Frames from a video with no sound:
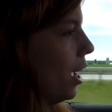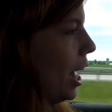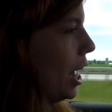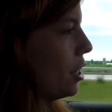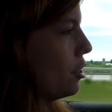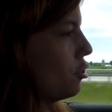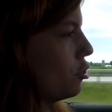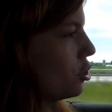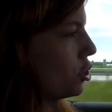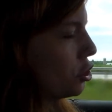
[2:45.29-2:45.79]

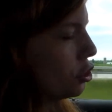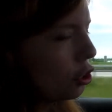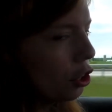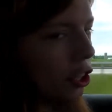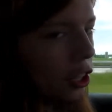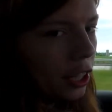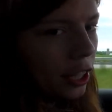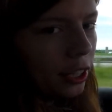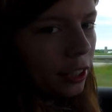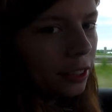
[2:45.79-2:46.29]
and you just
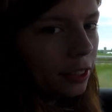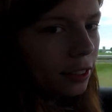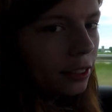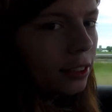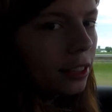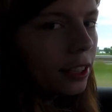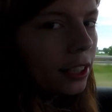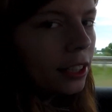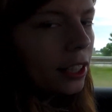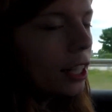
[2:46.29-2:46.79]
cook it
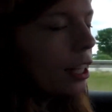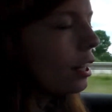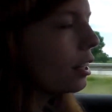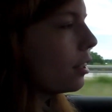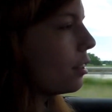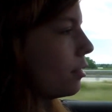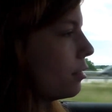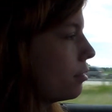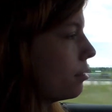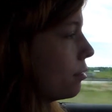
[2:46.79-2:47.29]
and then you eat
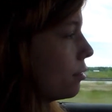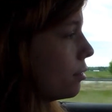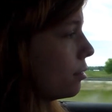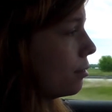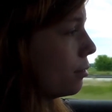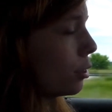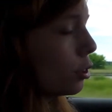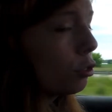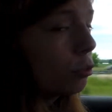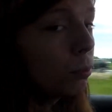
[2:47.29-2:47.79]
it.
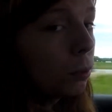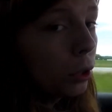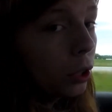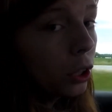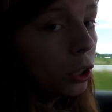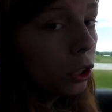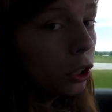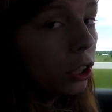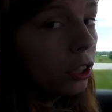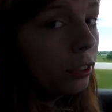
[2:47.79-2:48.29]
It looks
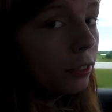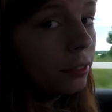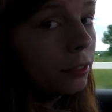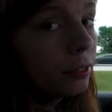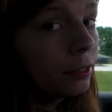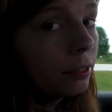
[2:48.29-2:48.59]
really good.